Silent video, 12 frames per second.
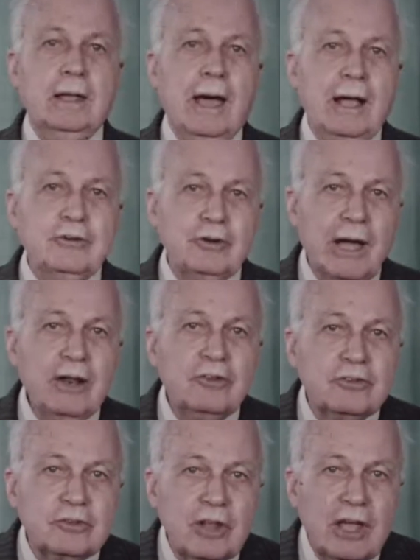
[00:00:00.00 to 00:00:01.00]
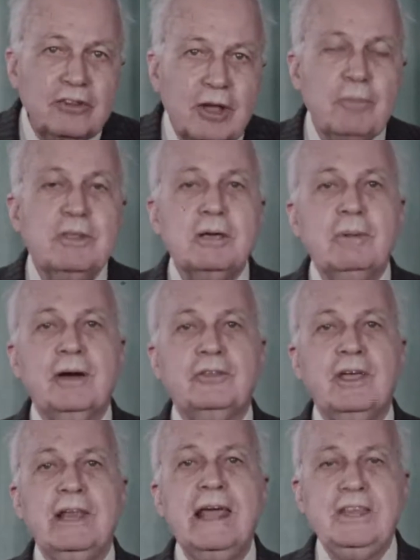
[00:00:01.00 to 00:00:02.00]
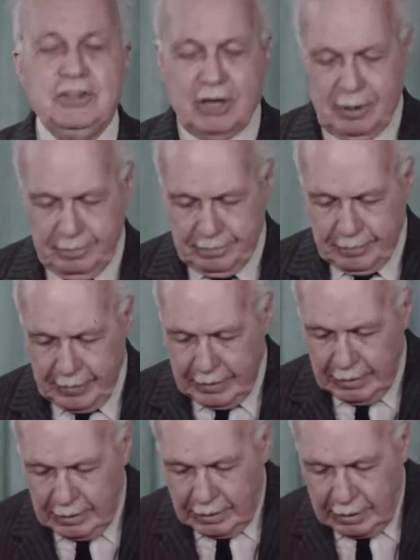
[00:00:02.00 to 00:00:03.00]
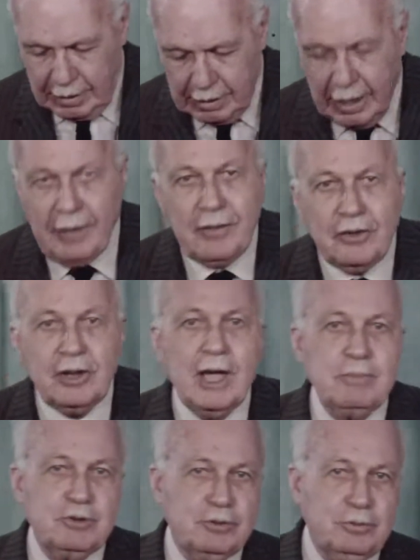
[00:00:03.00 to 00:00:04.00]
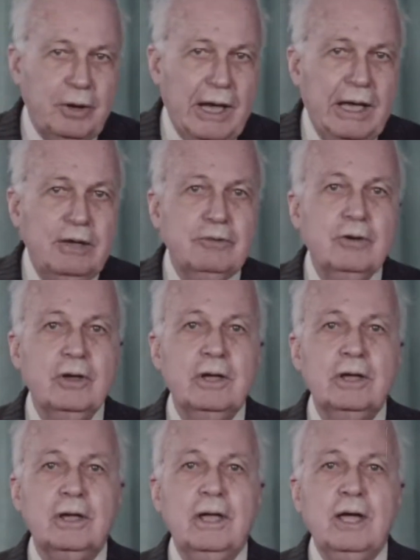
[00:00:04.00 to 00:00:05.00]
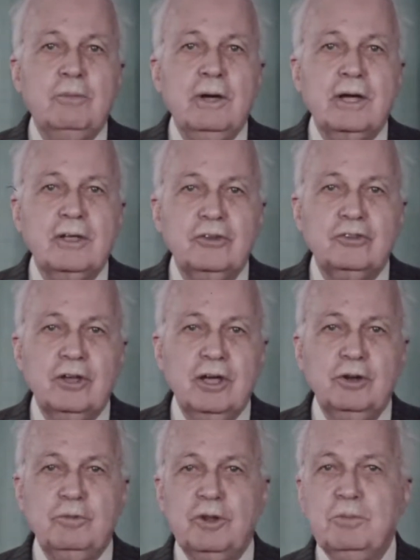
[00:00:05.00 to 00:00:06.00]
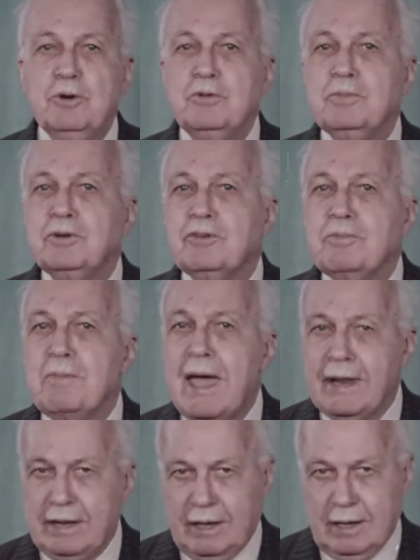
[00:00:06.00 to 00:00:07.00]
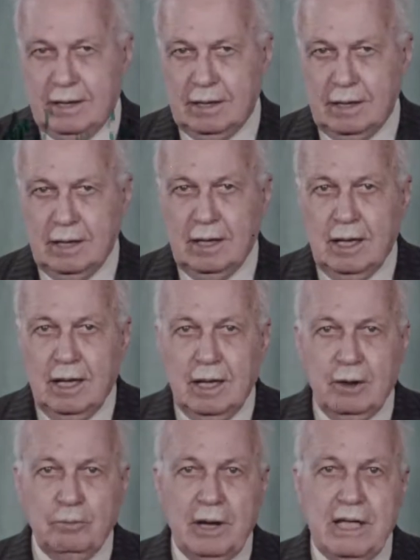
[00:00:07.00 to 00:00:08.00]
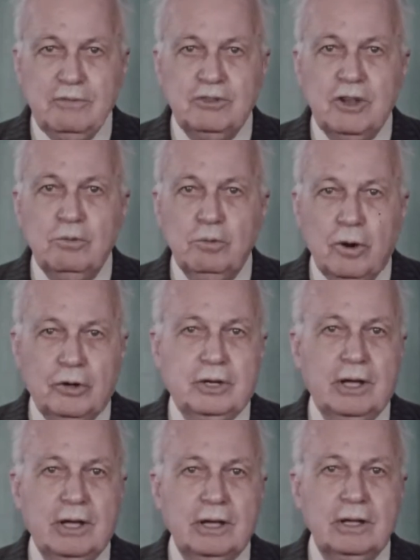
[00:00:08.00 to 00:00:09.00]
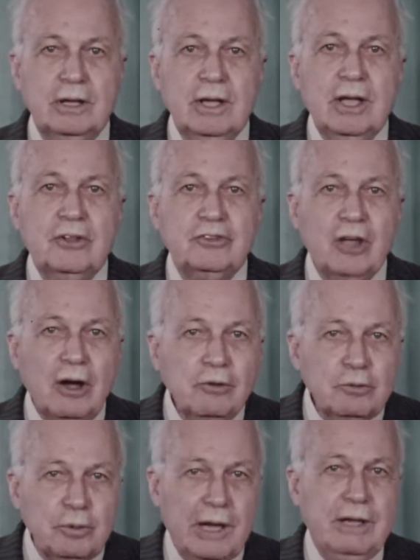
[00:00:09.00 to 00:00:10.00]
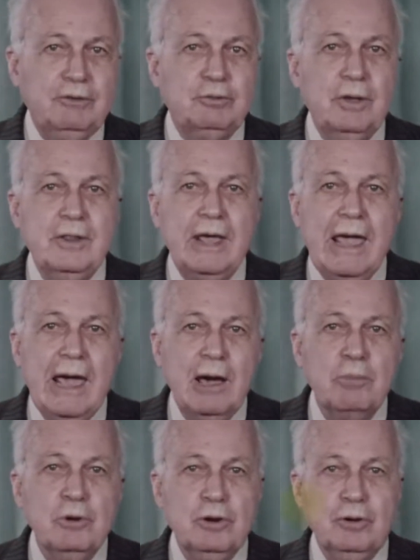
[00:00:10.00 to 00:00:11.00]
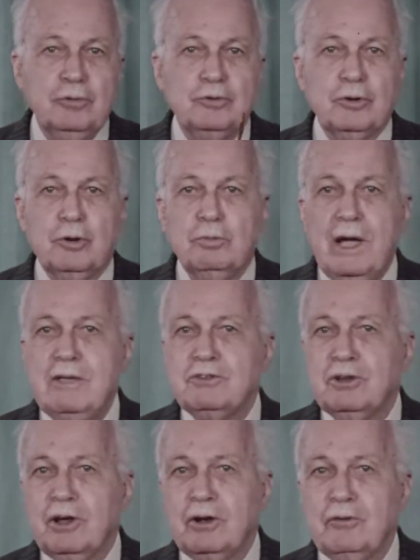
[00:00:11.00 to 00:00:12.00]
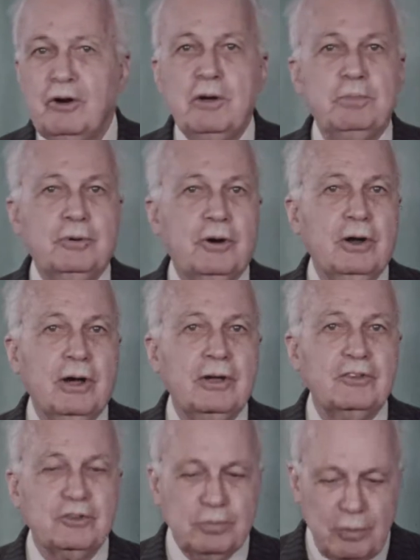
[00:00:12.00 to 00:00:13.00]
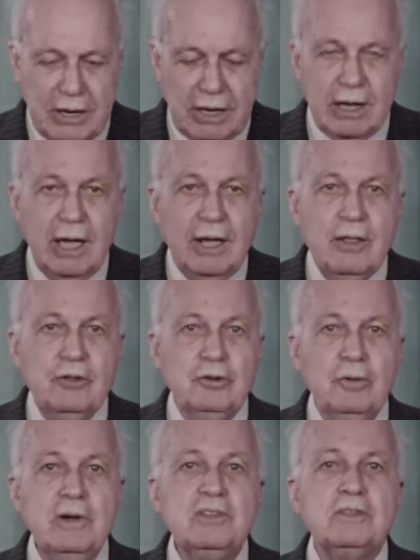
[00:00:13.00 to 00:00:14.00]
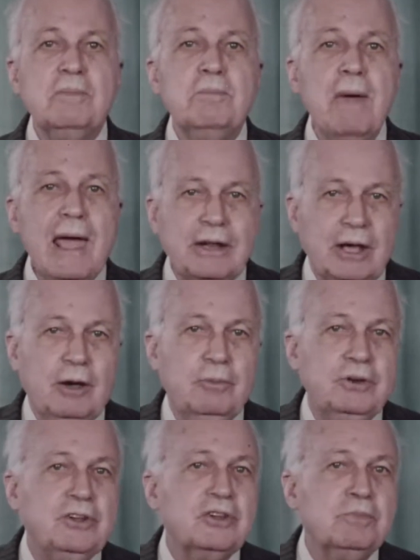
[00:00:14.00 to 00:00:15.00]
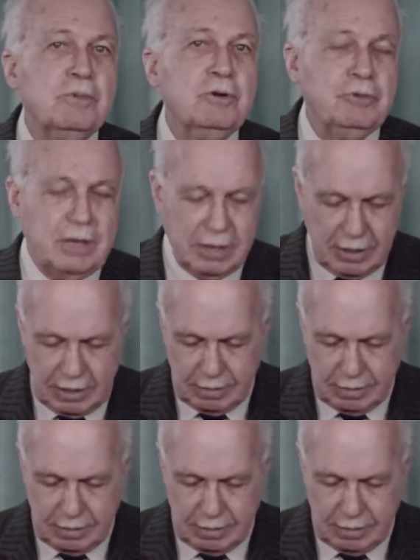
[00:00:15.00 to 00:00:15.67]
I'll try and say something about their nature. In other types of wave, we're concerned with the movement of matter, waves in water, sound waves where the air moves, or waves along a rope or along a spring. There's always matter which is moving.